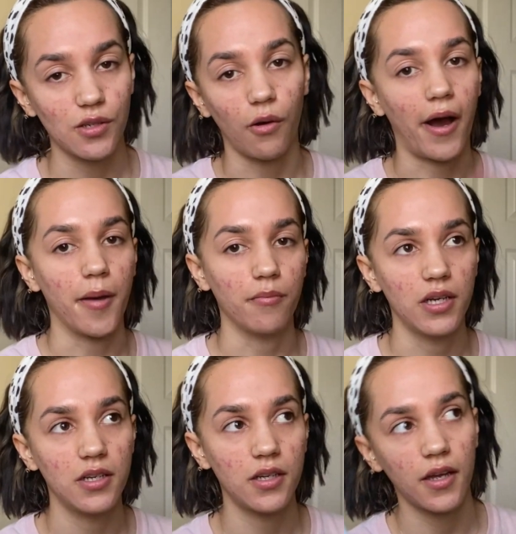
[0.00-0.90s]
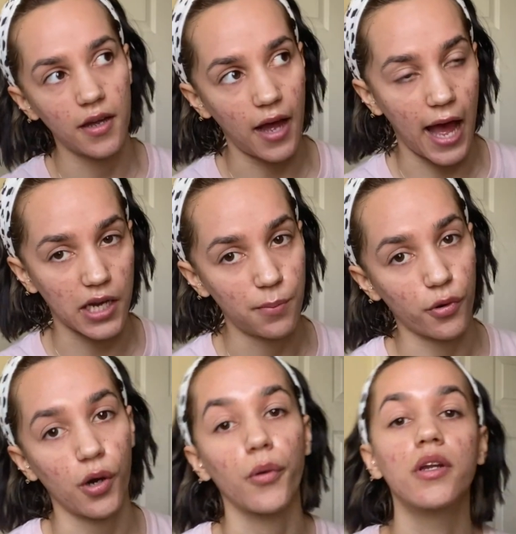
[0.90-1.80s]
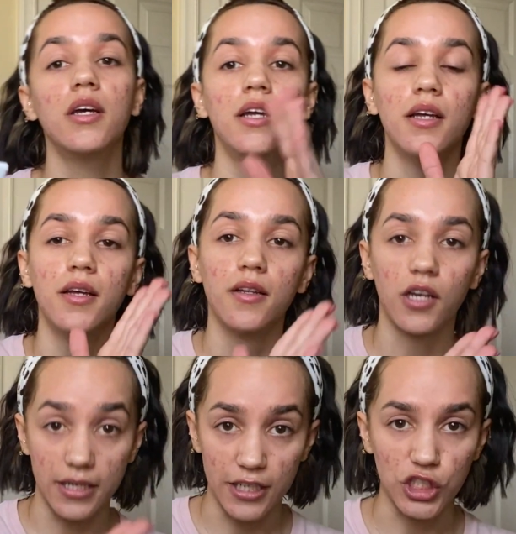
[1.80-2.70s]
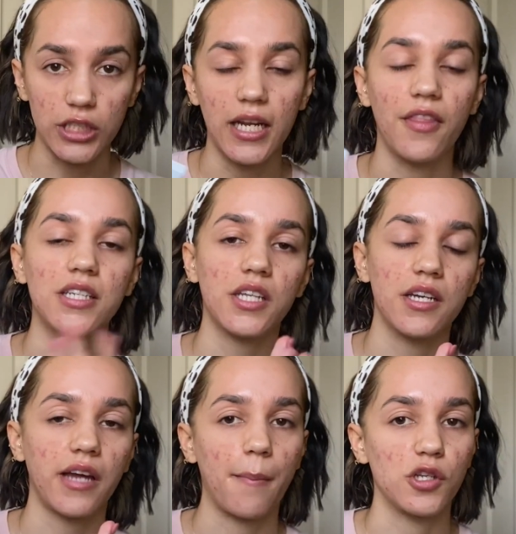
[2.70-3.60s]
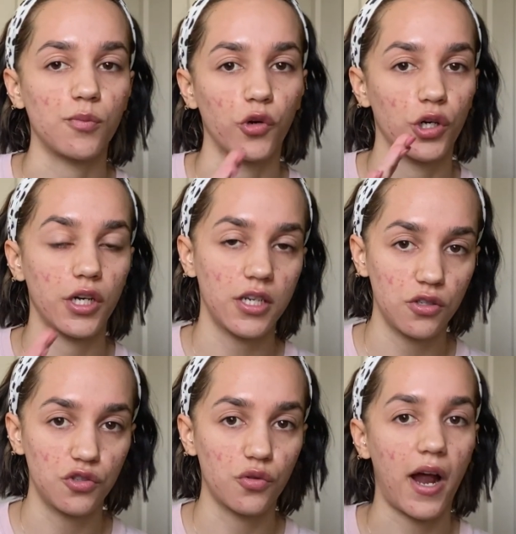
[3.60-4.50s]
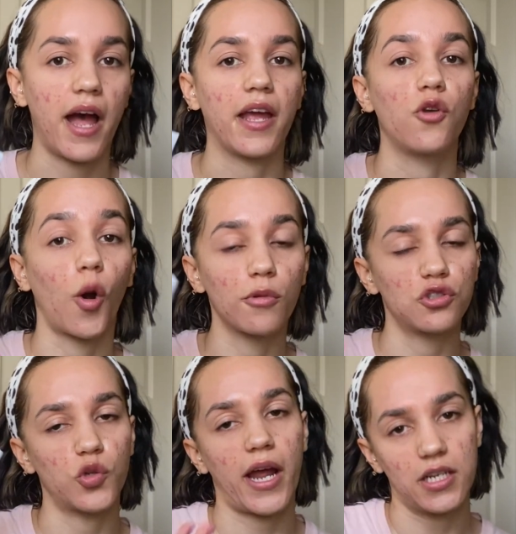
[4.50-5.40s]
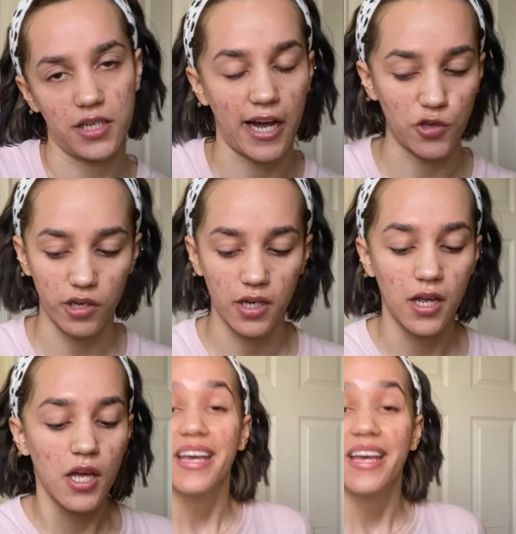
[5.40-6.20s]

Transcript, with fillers: So I'm acne prone condition and then skin type is more dry, normal to dry, dehydrated.